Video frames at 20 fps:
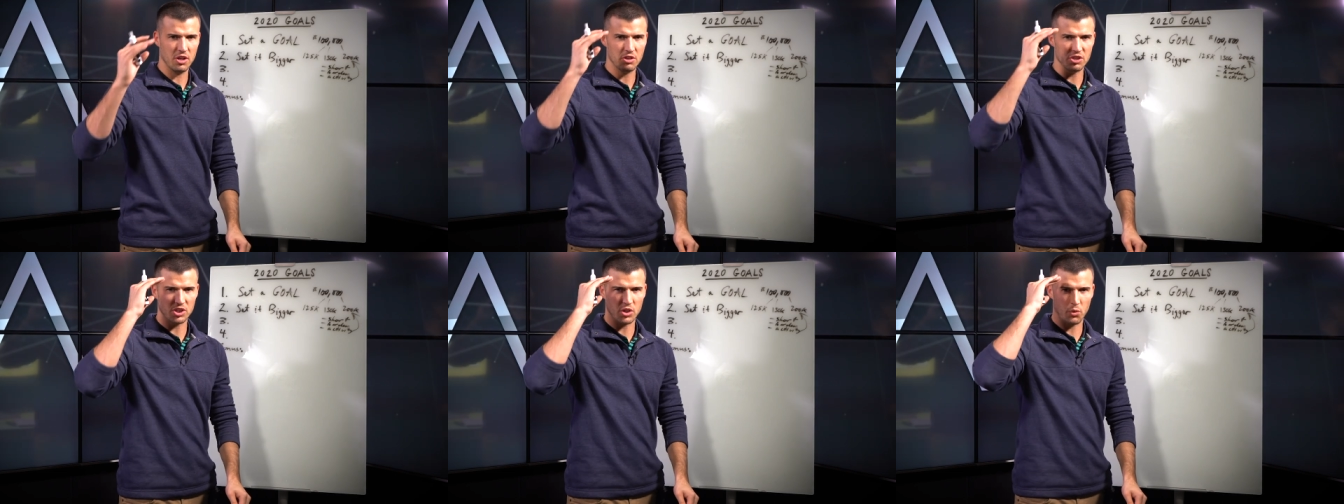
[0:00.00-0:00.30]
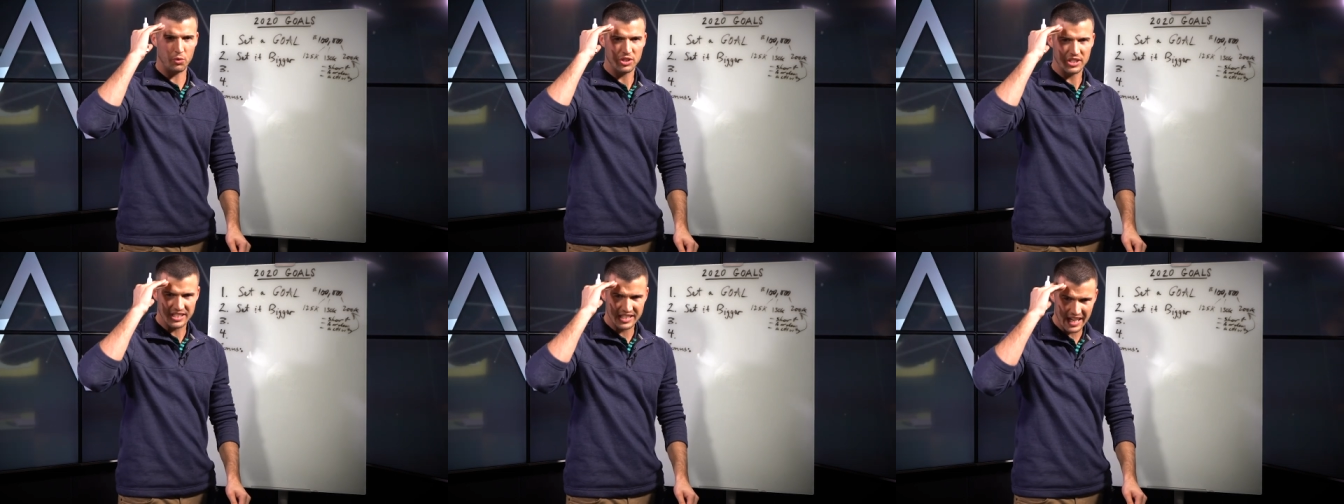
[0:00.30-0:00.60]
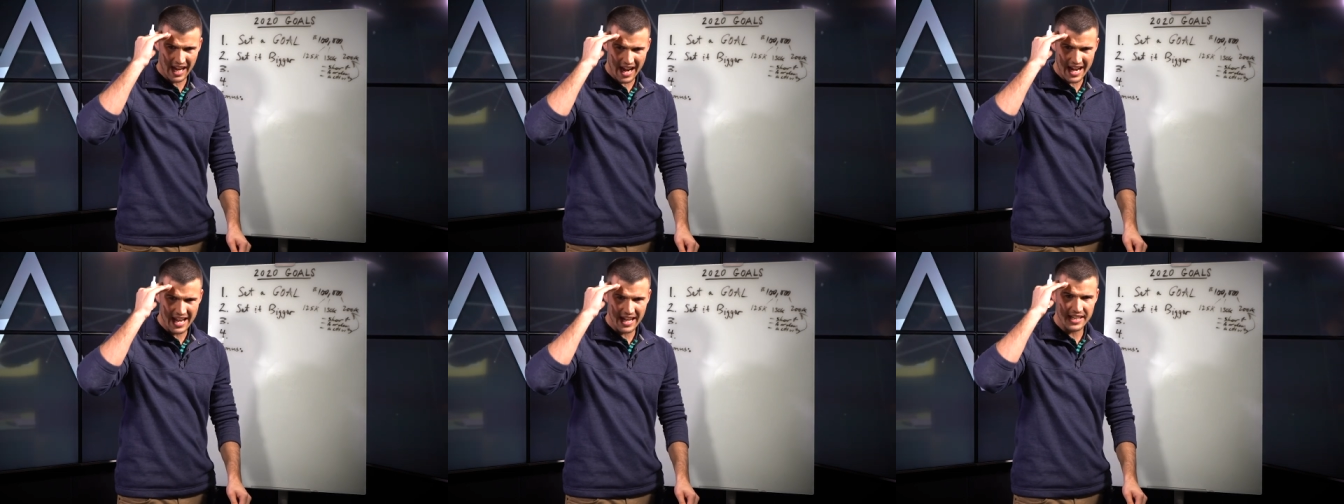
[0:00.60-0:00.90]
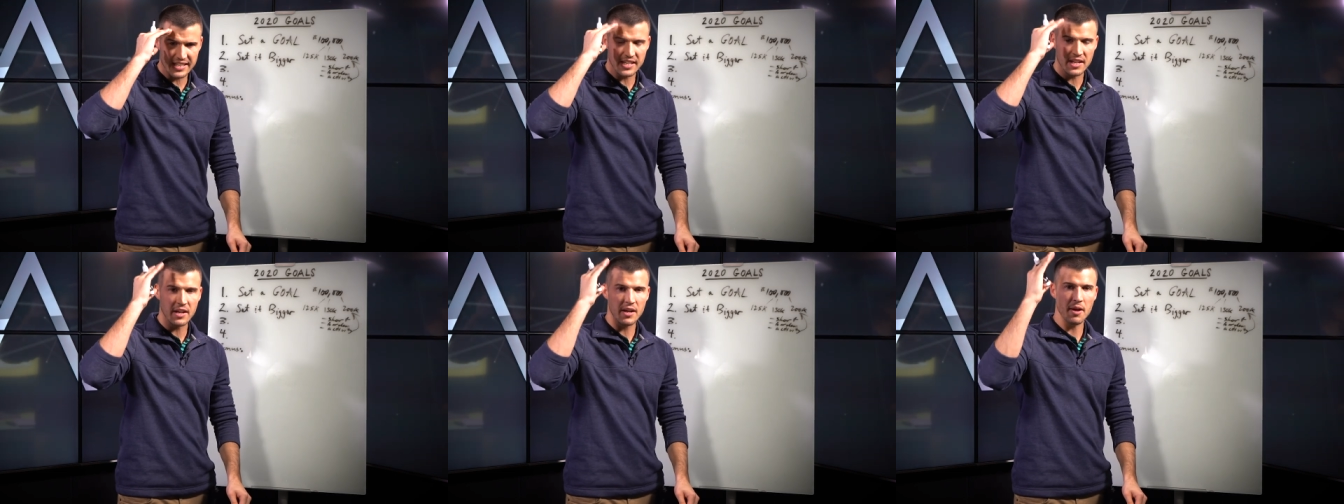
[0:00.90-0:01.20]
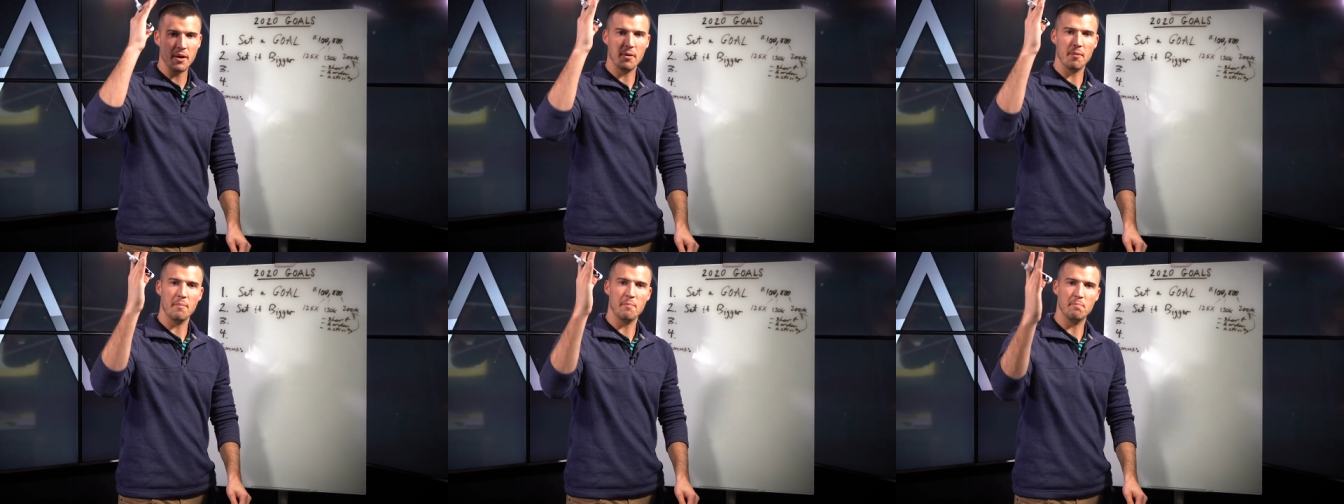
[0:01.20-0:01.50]
So set it
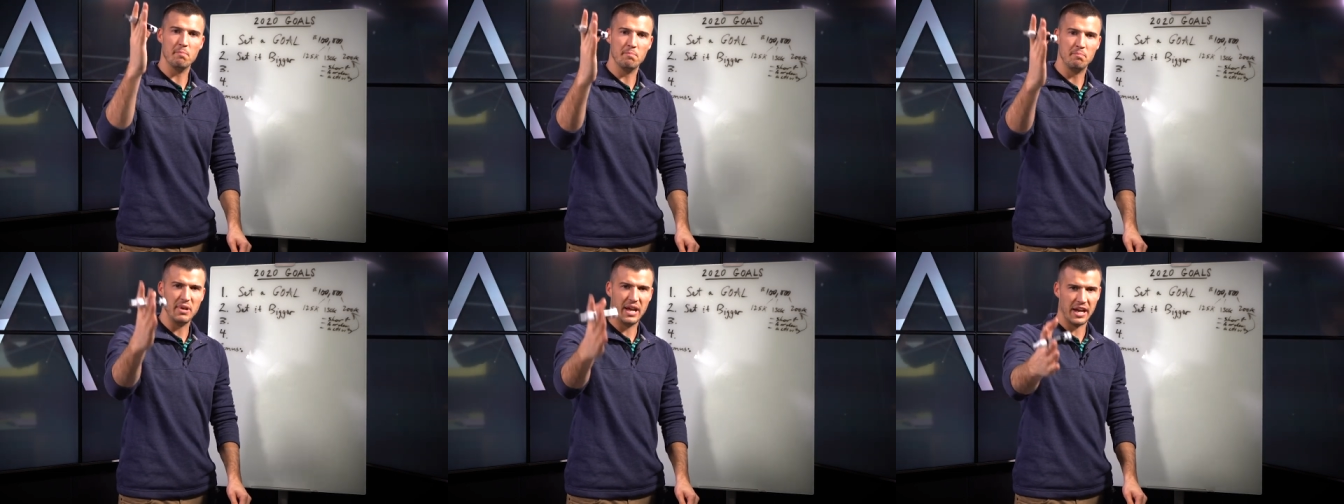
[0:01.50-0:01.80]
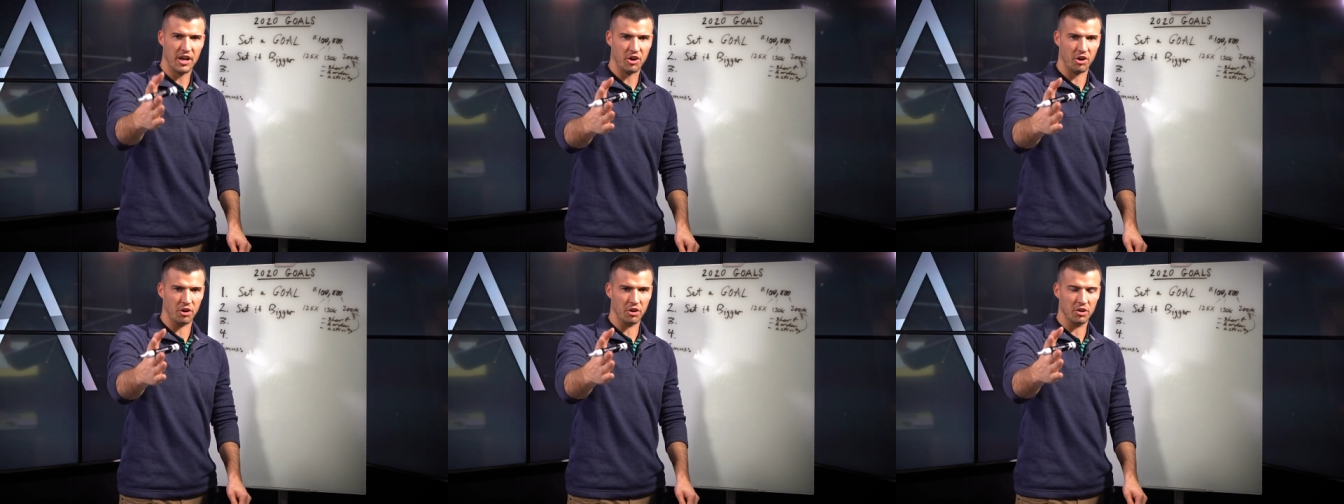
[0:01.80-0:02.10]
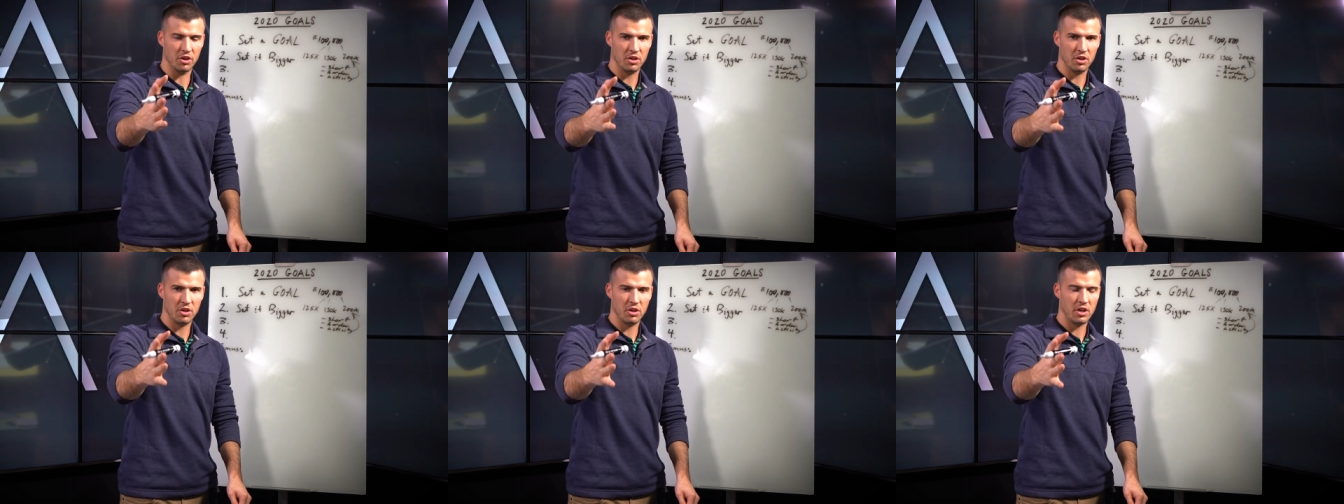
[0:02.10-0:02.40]
bigger.